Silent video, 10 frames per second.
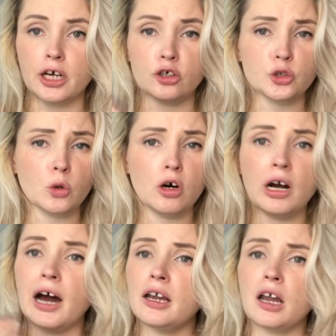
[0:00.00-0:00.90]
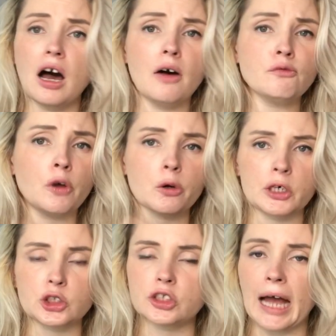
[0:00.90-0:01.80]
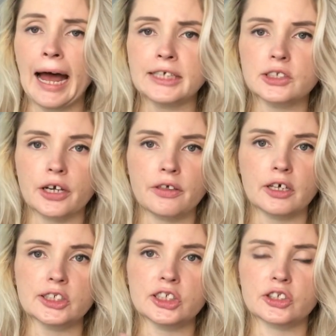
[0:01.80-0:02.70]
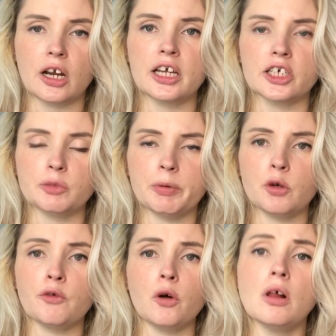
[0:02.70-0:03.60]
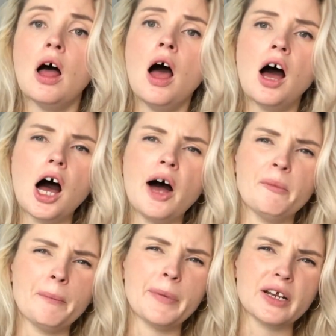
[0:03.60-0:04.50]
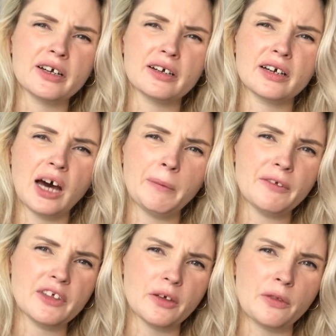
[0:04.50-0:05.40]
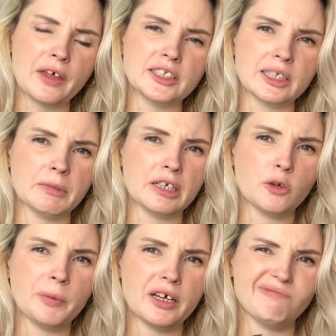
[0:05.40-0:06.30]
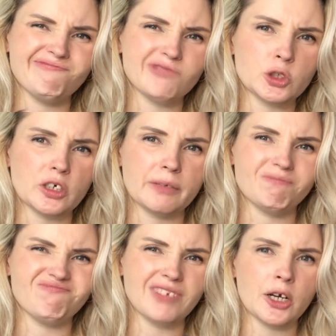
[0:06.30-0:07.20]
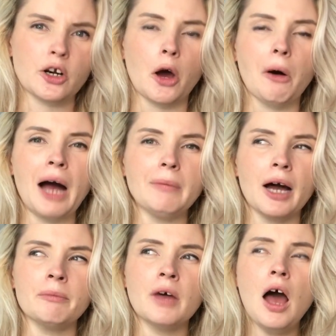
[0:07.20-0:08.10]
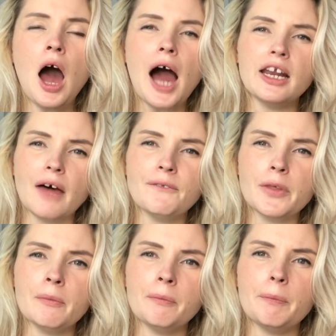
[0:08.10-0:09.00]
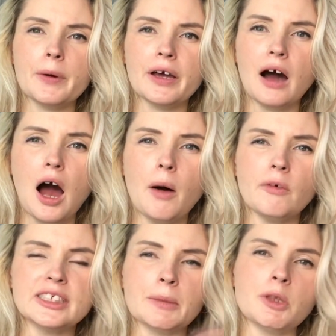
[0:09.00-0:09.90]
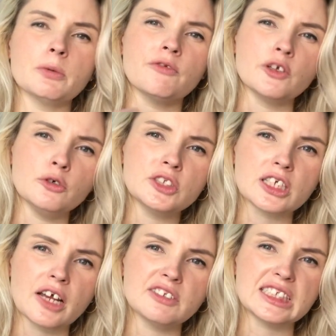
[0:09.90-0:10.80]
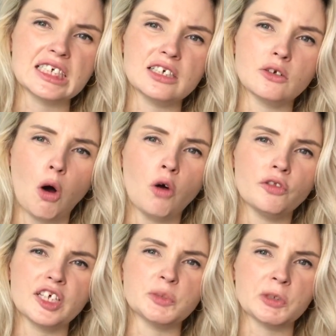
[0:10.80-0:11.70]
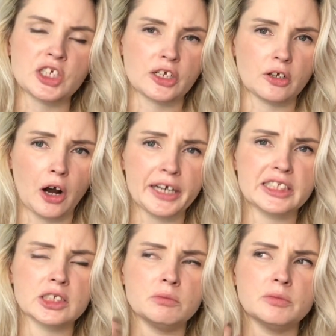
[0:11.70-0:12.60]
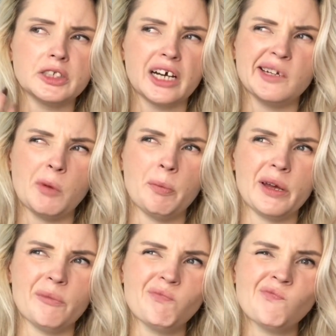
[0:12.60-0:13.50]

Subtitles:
adore, I love, no questions asked. I think it's stunning, it's beautiful. But a couple of the other things I'm a little bit sort of, I don't know, I love them, but some of the reviews that I've seen on these particular items, I'm a bit